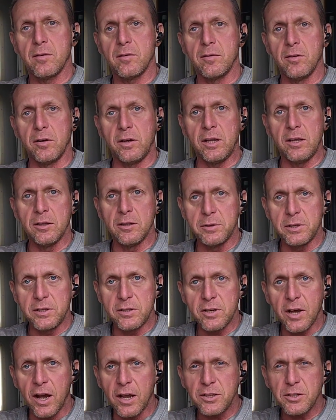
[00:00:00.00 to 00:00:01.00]
Their heel
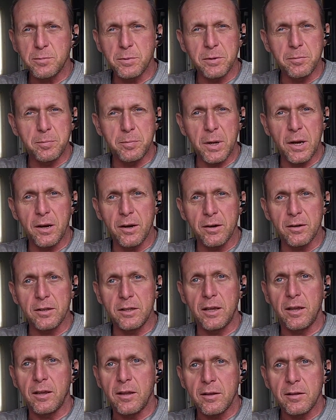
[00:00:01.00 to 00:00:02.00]
would touch, but
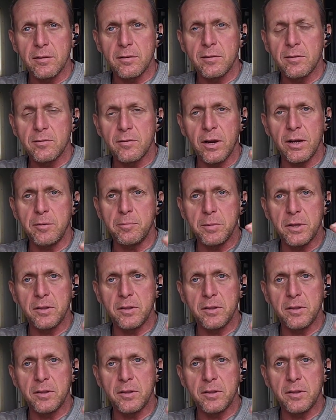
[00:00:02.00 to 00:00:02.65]
barely, right?